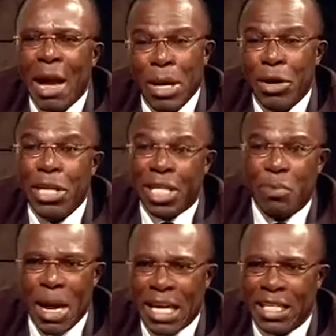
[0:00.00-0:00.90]
risk
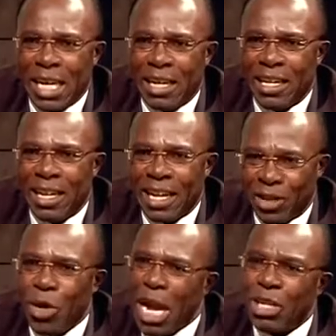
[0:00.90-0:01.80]
manager.
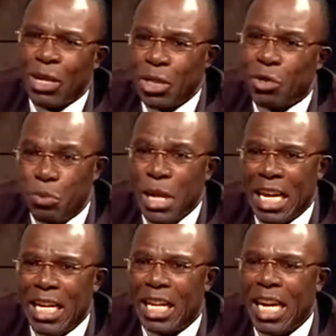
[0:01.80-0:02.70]
Okay. So actually, to be
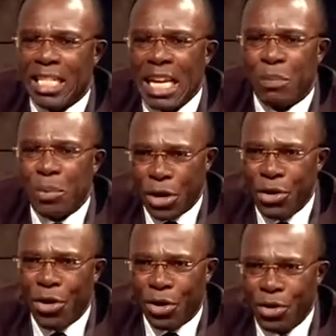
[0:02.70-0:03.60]
an
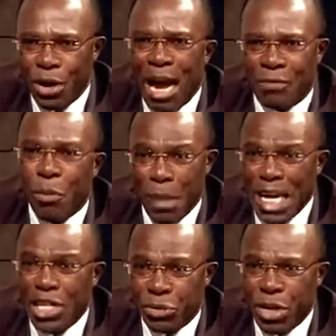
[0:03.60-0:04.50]
entrepreneur, you know, I have to
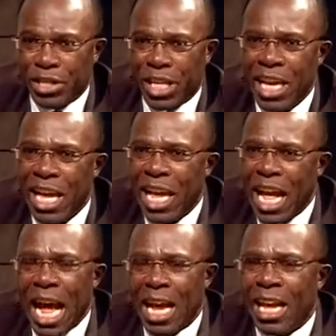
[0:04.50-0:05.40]
manage risk.
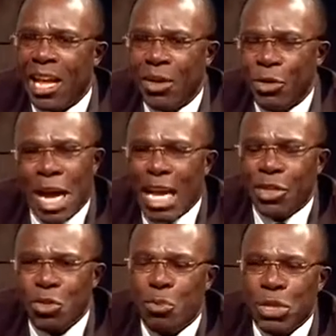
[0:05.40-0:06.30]
Yeah. You can't
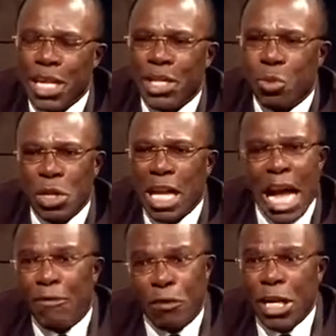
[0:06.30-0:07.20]
do business with
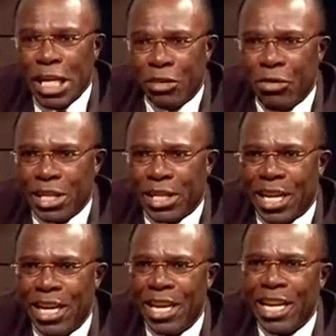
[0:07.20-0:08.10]
avoiding risk.
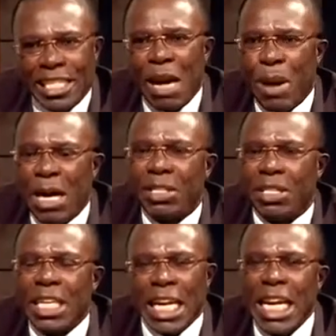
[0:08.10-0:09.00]
Okay. It's about
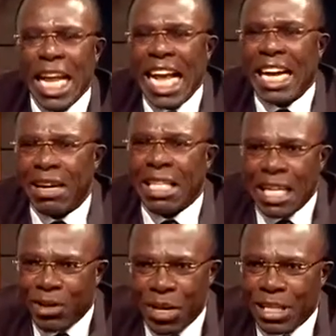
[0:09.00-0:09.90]
taking a
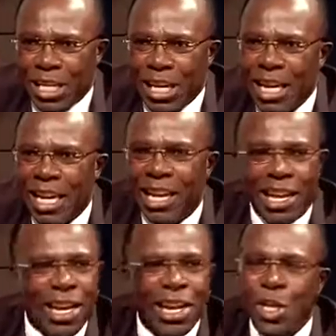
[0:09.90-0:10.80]
calculated risk.
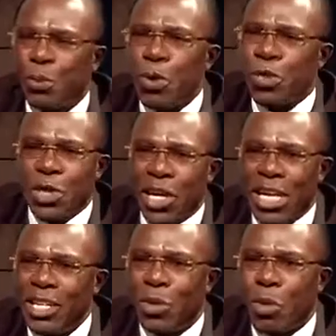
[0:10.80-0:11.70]

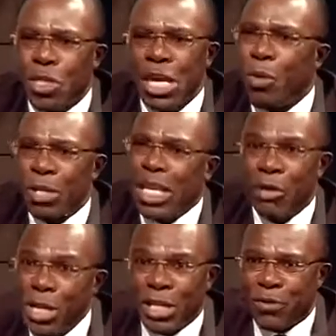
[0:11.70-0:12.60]
Sponsoring Koja was a
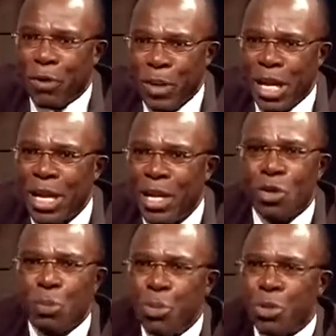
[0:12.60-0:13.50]
risk for me
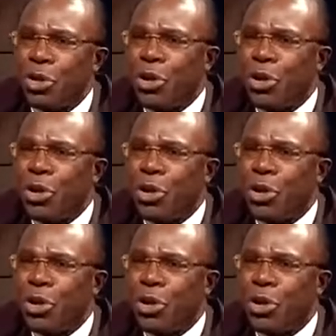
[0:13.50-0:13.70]
to put